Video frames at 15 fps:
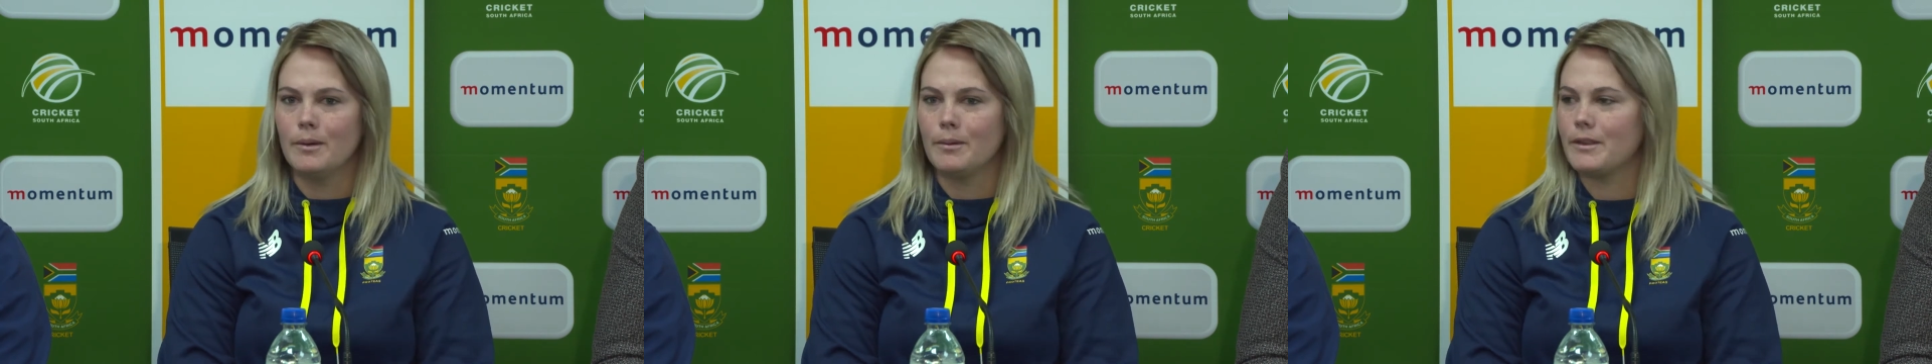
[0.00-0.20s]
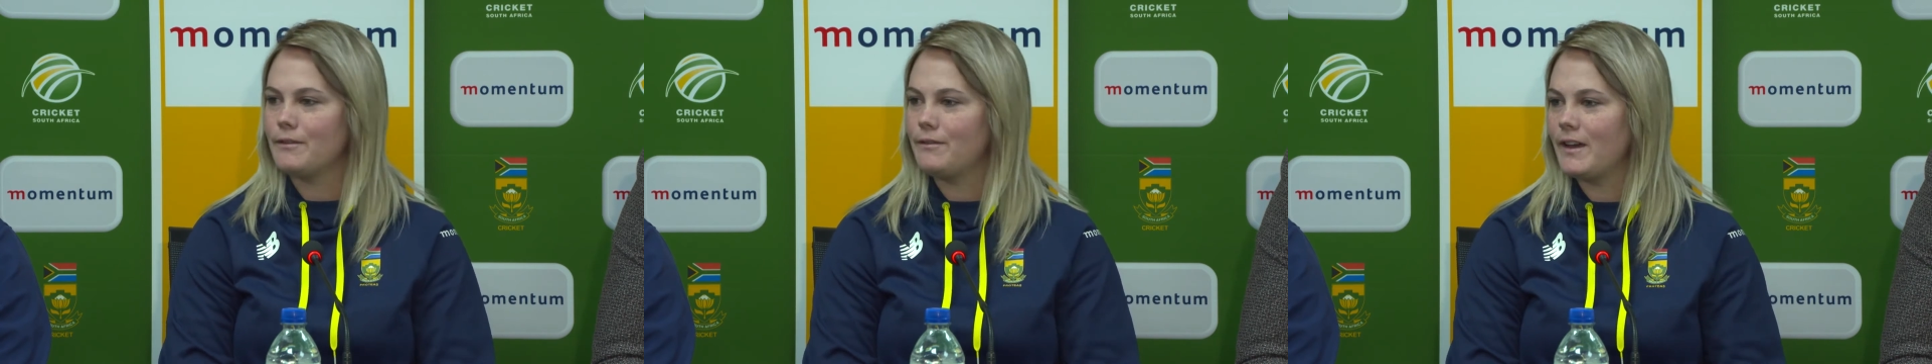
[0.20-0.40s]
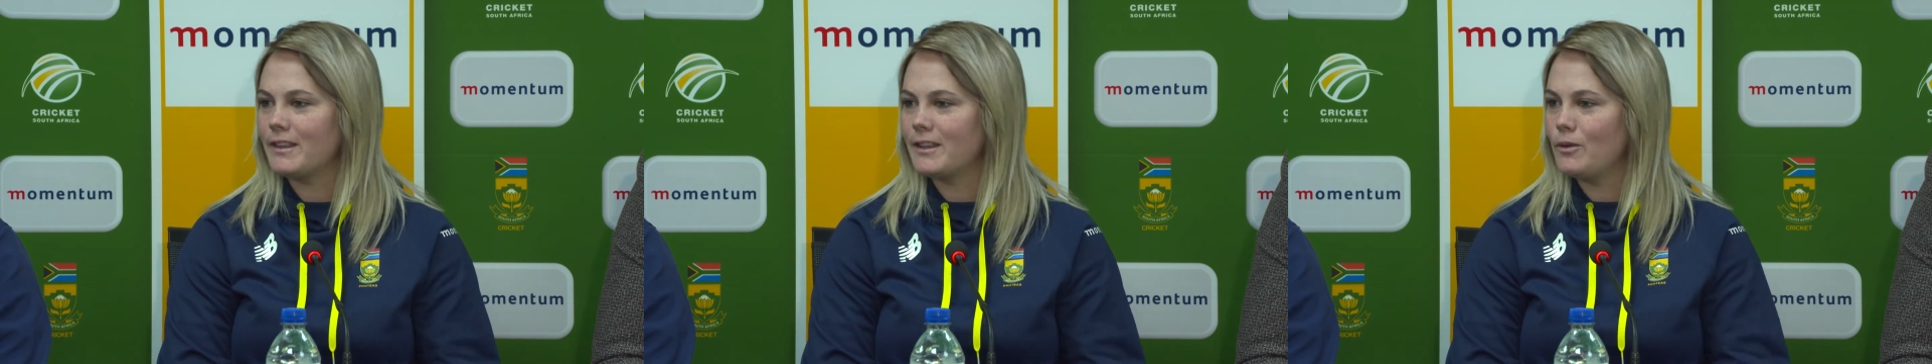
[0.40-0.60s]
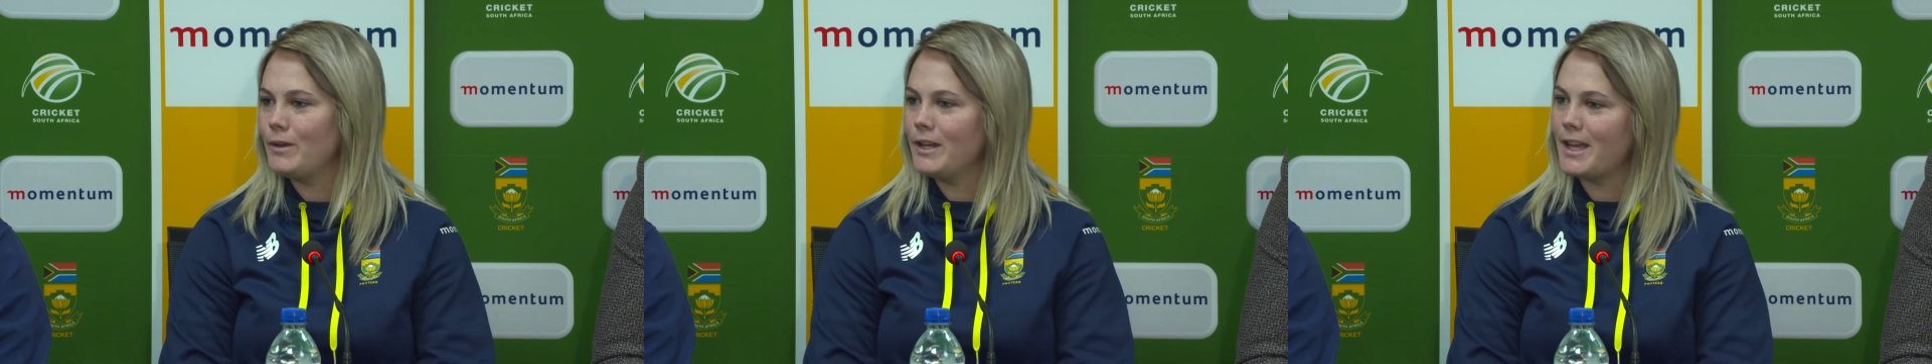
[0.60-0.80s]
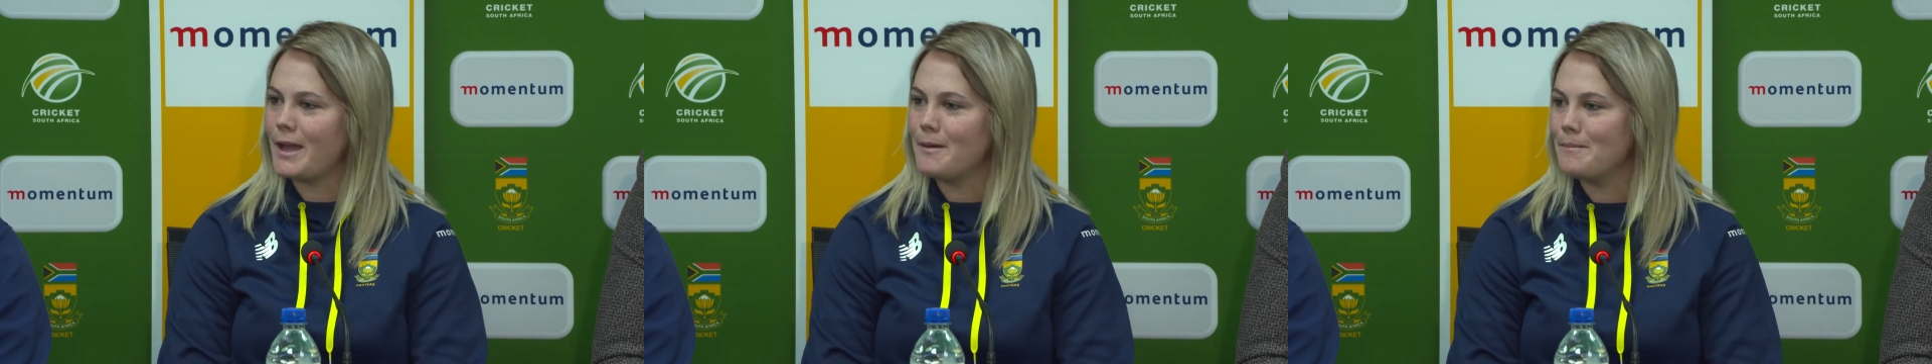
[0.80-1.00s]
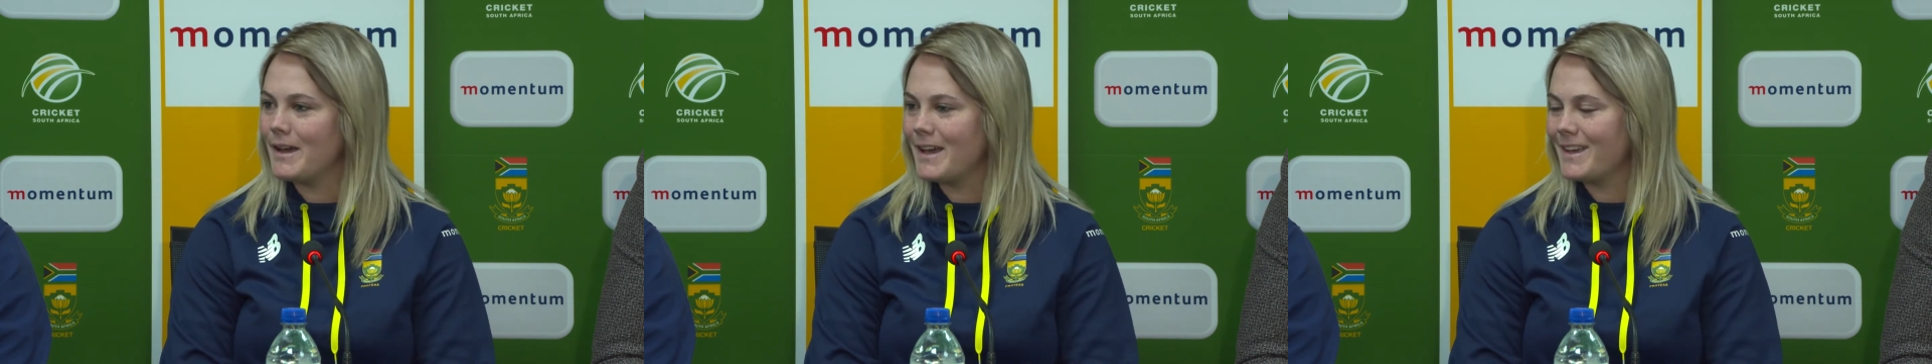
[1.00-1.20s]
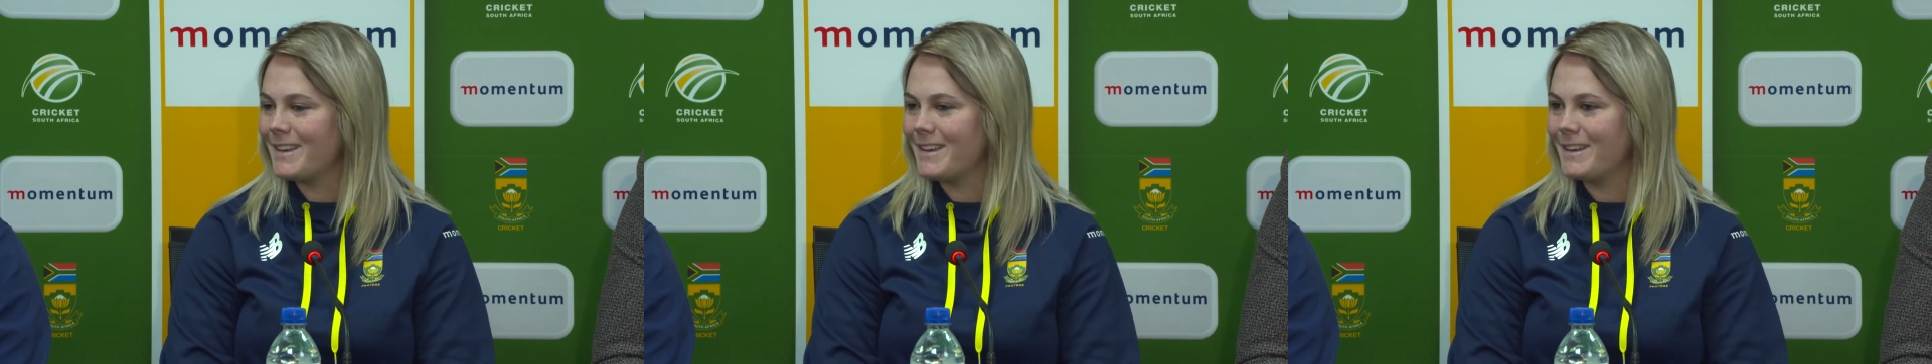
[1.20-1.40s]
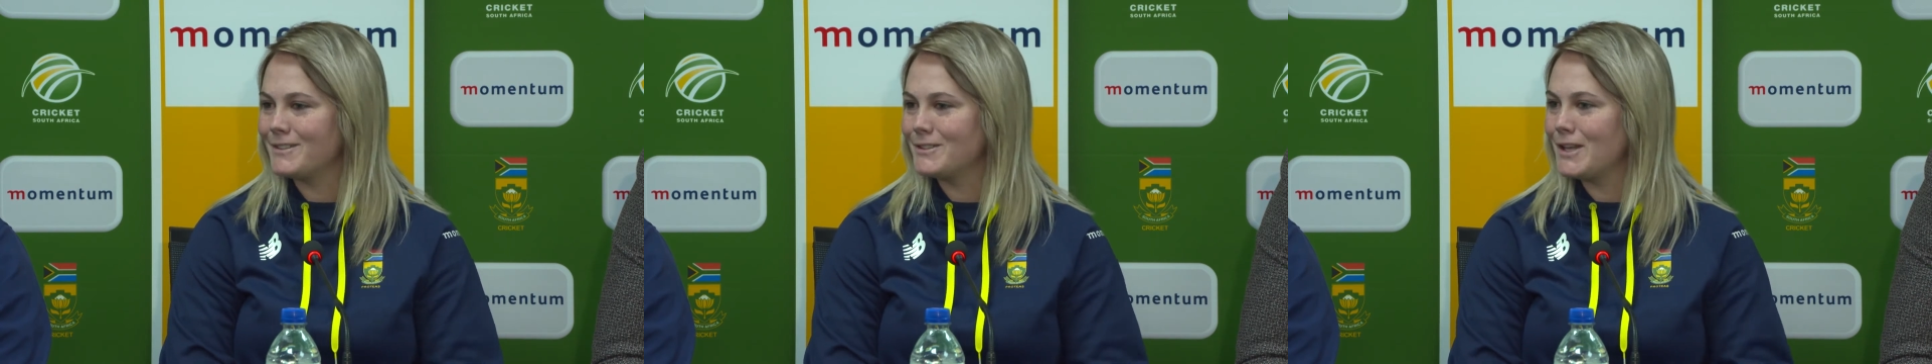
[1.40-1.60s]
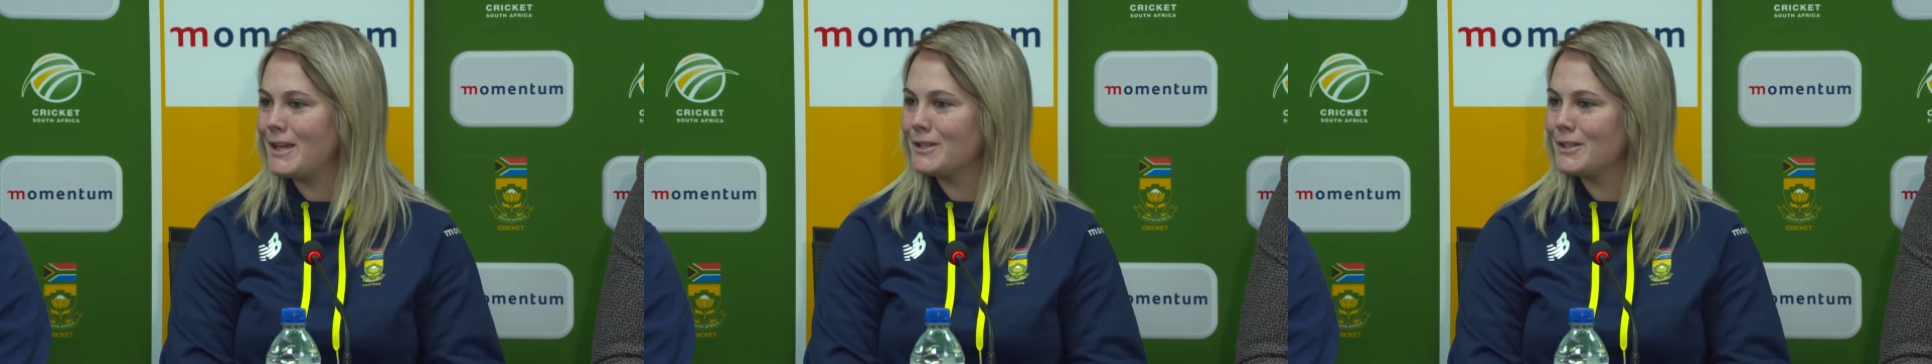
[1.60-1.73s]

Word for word: But the fact that we came back and,